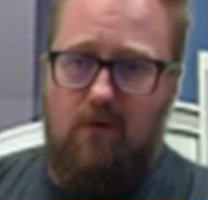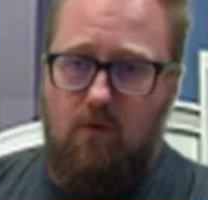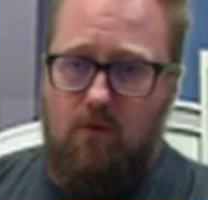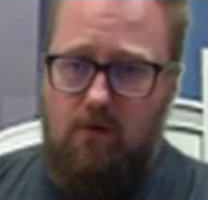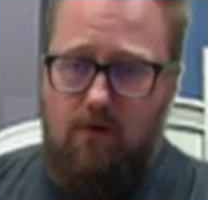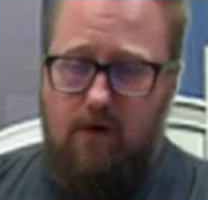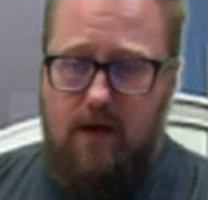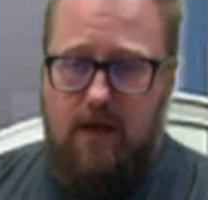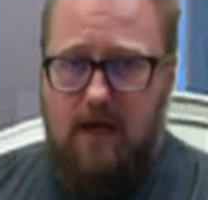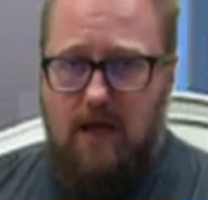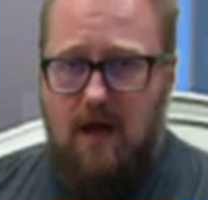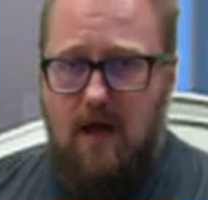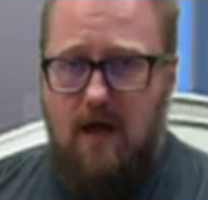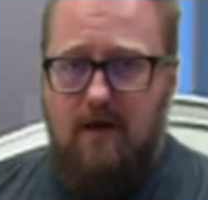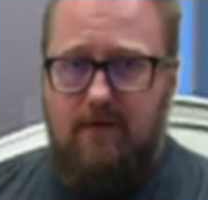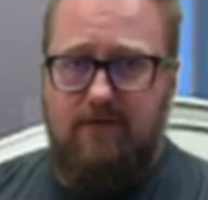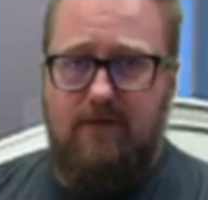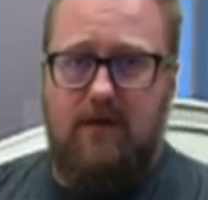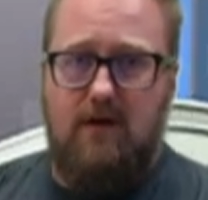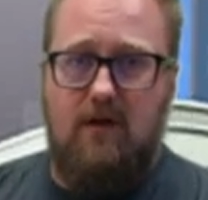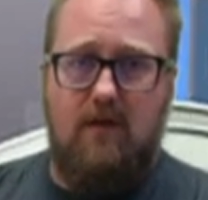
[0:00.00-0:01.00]
order
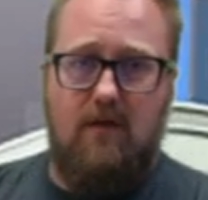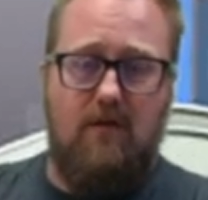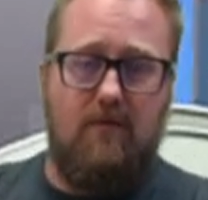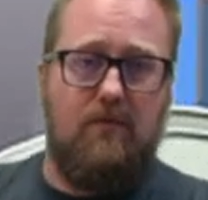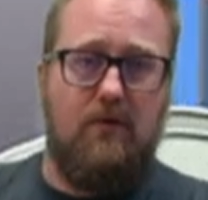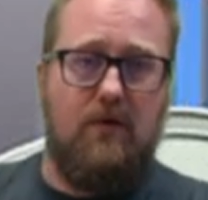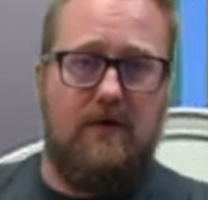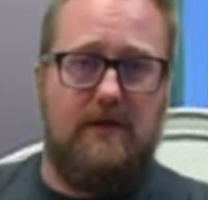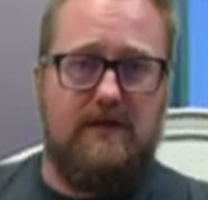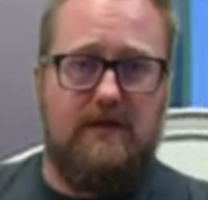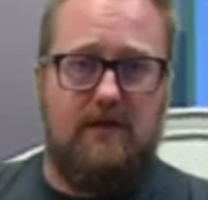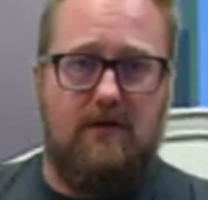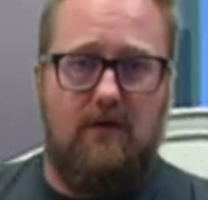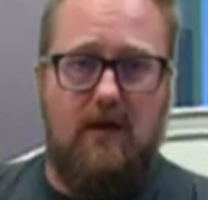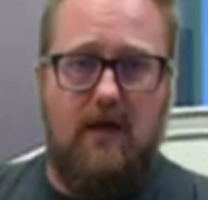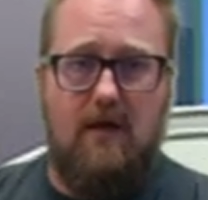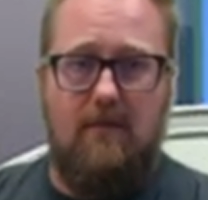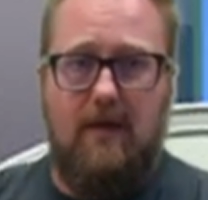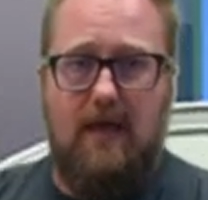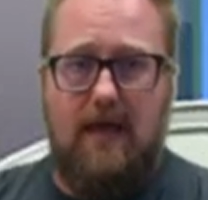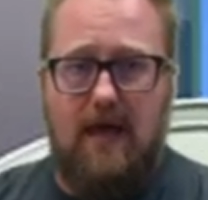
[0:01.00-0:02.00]
cutoff and all the books that are
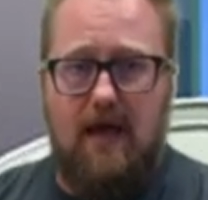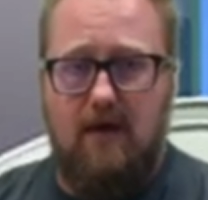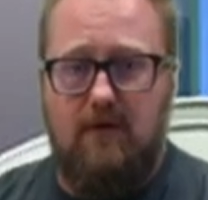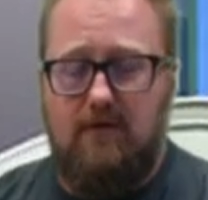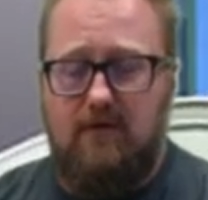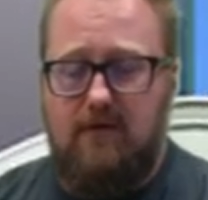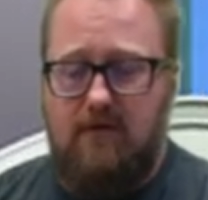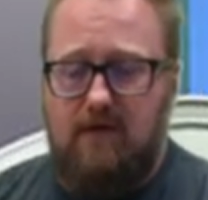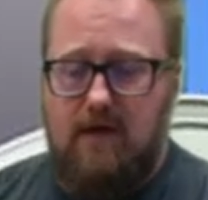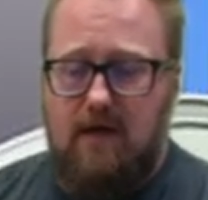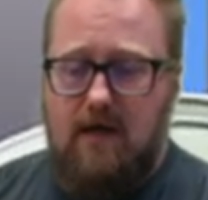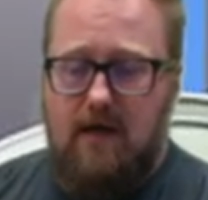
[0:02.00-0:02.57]
coming out